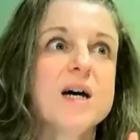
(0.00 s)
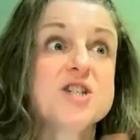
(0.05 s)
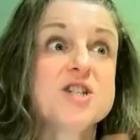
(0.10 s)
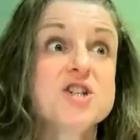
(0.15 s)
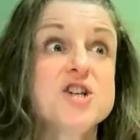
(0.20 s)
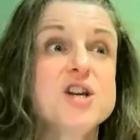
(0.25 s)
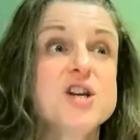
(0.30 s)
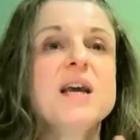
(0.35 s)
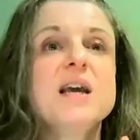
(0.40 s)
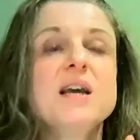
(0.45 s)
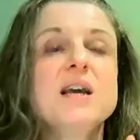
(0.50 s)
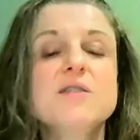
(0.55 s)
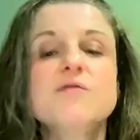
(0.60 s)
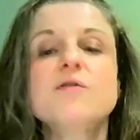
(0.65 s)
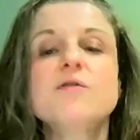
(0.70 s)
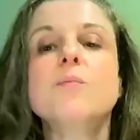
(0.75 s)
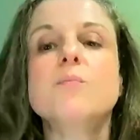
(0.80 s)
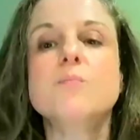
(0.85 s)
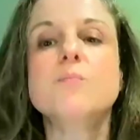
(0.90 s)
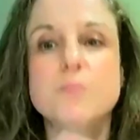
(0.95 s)

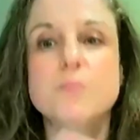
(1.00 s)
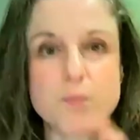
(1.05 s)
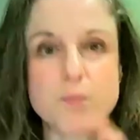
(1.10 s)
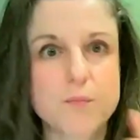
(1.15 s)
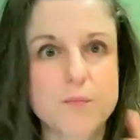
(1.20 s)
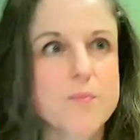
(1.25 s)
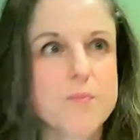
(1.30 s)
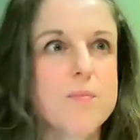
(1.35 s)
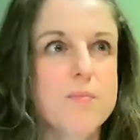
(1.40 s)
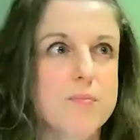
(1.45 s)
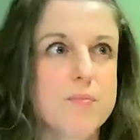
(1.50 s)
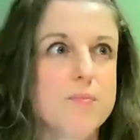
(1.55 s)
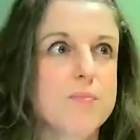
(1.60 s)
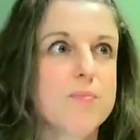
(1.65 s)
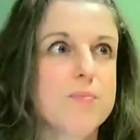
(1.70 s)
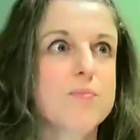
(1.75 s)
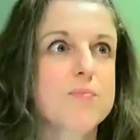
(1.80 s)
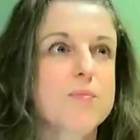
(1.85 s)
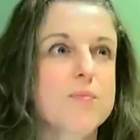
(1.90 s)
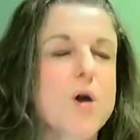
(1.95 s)
achieve
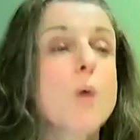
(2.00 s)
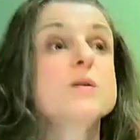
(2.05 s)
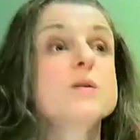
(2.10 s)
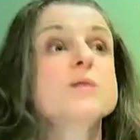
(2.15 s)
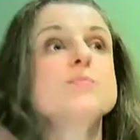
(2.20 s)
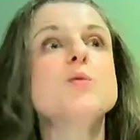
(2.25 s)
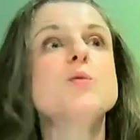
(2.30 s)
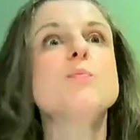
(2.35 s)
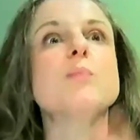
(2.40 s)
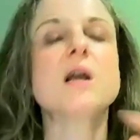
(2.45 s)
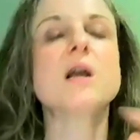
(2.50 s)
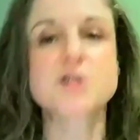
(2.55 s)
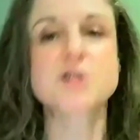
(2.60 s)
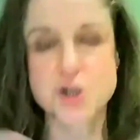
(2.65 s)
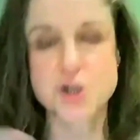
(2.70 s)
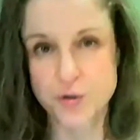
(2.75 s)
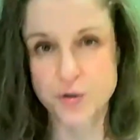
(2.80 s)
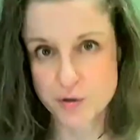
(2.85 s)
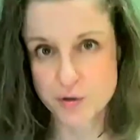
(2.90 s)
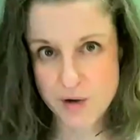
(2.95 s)
optimal blood
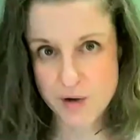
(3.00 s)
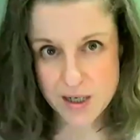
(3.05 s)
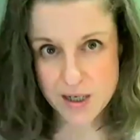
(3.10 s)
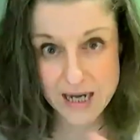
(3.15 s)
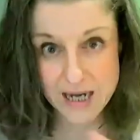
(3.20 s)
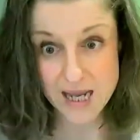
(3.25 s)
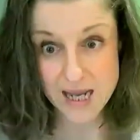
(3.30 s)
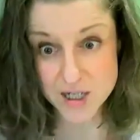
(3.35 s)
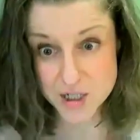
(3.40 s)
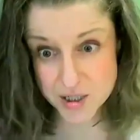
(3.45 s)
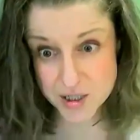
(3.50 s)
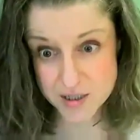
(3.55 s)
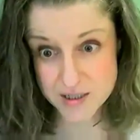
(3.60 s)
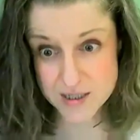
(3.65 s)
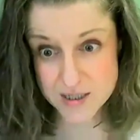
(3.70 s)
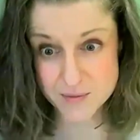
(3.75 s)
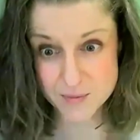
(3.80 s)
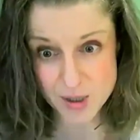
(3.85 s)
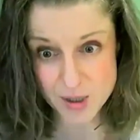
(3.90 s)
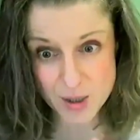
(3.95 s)
sugar
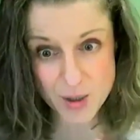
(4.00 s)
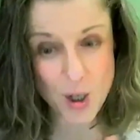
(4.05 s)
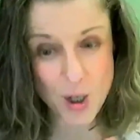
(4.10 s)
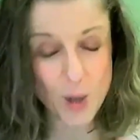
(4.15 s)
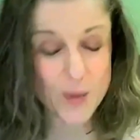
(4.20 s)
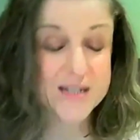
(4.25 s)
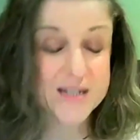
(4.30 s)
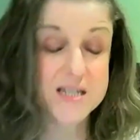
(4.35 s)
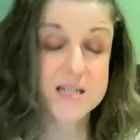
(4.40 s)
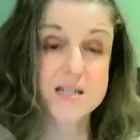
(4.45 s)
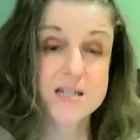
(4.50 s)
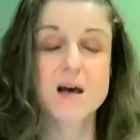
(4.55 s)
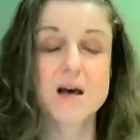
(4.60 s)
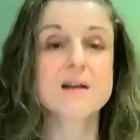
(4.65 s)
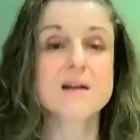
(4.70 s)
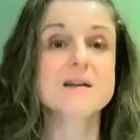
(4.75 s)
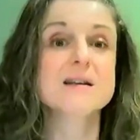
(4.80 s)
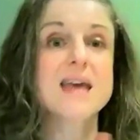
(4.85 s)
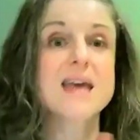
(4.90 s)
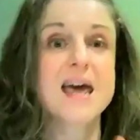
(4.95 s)
regulation and in
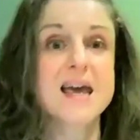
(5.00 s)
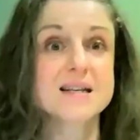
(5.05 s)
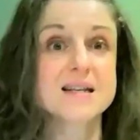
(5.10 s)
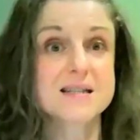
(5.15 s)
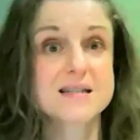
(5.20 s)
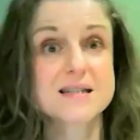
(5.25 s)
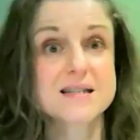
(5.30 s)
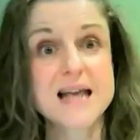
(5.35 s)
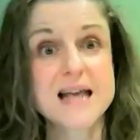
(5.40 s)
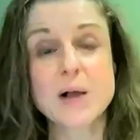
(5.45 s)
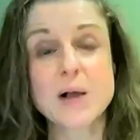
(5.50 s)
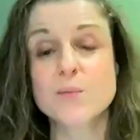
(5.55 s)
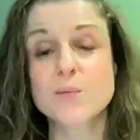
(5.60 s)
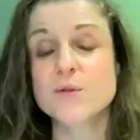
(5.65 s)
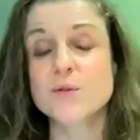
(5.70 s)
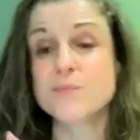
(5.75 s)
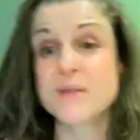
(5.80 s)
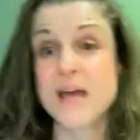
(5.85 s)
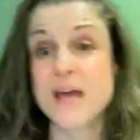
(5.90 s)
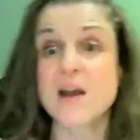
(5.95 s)
certain cases
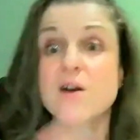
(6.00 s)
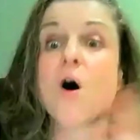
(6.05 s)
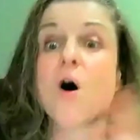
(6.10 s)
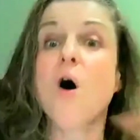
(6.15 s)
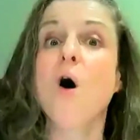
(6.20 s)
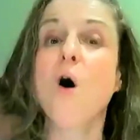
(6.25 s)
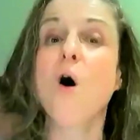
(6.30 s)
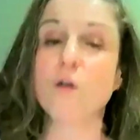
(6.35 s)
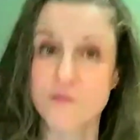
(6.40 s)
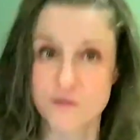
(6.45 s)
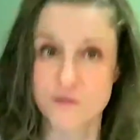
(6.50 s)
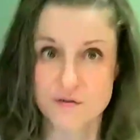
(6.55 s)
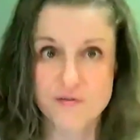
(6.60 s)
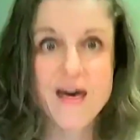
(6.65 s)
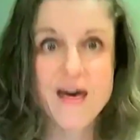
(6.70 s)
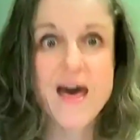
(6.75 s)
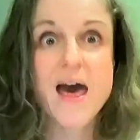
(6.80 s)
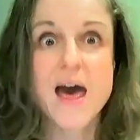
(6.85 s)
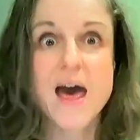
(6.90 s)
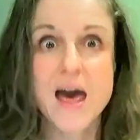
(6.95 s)
help them get off
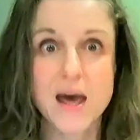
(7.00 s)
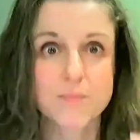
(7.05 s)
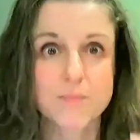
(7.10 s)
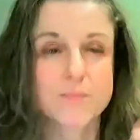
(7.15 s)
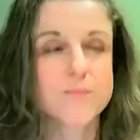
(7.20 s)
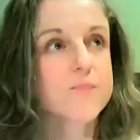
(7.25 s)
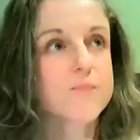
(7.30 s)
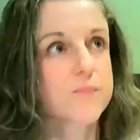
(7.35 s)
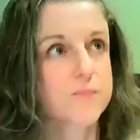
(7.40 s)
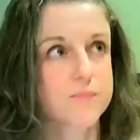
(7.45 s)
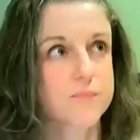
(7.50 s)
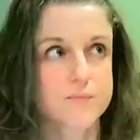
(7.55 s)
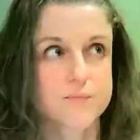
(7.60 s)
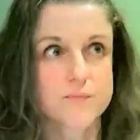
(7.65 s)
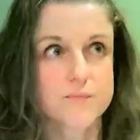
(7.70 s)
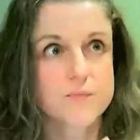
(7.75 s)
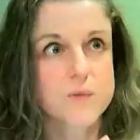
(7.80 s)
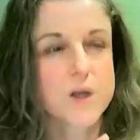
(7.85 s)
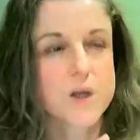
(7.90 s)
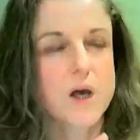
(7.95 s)
their
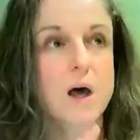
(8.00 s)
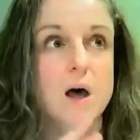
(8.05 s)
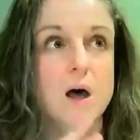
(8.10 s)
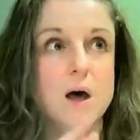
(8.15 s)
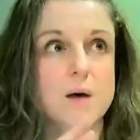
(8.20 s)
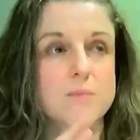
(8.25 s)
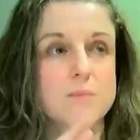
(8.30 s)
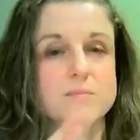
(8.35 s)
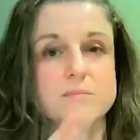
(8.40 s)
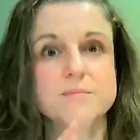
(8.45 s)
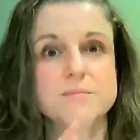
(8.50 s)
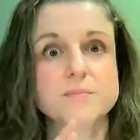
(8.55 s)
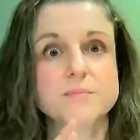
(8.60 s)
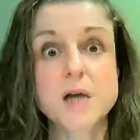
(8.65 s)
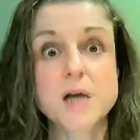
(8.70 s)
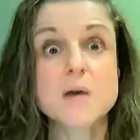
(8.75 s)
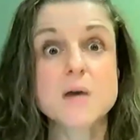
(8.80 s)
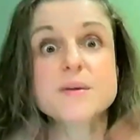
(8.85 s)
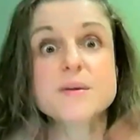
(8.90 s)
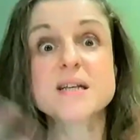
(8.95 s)

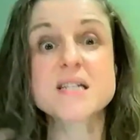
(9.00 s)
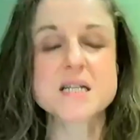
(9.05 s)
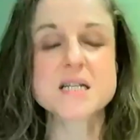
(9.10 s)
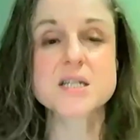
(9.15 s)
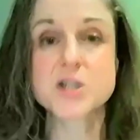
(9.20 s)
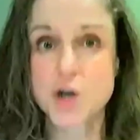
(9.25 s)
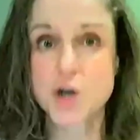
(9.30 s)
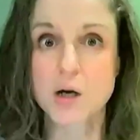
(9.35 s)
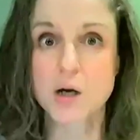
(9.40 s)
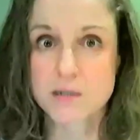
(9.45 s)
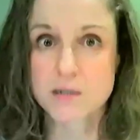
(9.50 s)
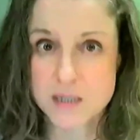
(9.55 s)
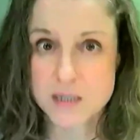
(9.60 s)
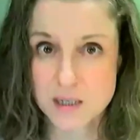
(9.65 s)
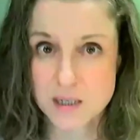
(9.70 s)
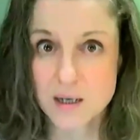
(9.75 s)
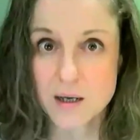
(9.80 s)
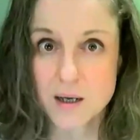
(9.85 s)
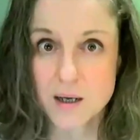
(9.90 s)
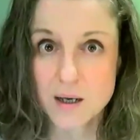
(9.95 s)
diabetes
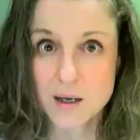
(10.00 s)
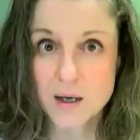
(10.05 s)
drugs,